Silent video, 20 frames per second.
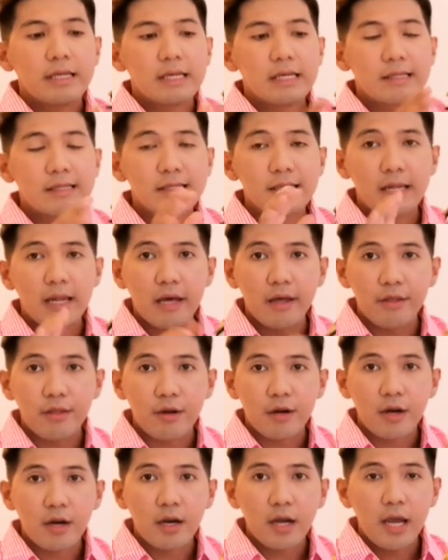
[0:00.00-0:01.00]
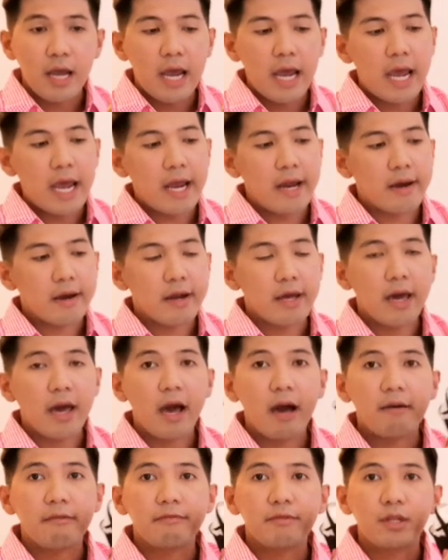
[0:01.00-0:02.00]
It's leather. And they
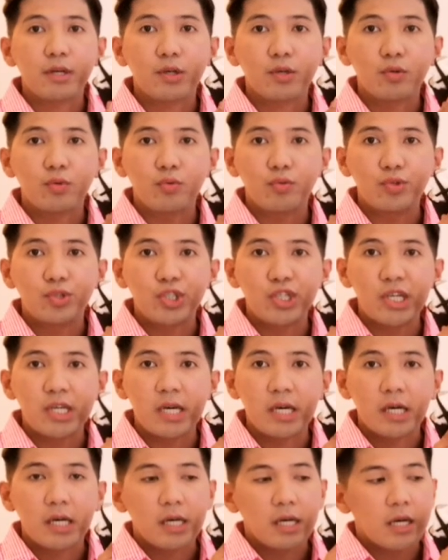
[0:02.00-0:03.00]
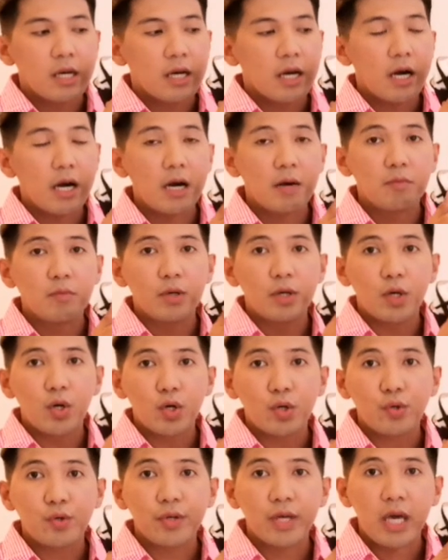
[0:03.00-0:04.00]
have the Gucci
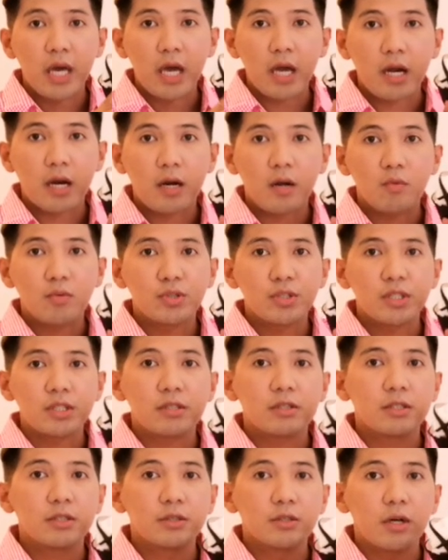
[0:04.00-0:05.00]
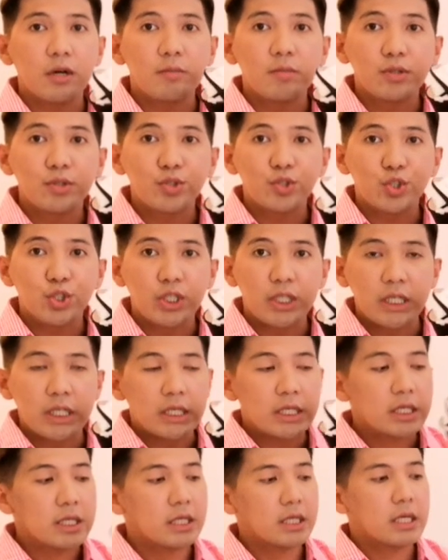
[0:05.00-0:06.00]
logo here, which is the double
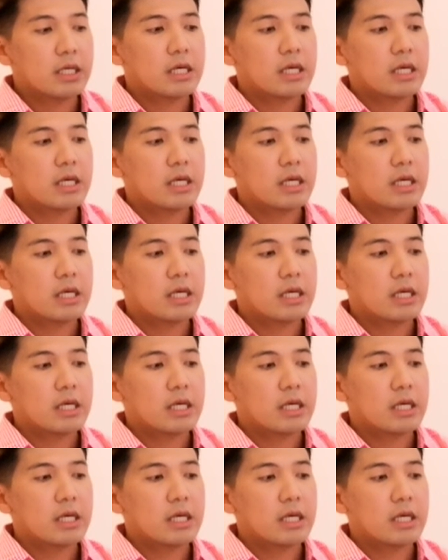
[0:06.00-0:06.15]
G.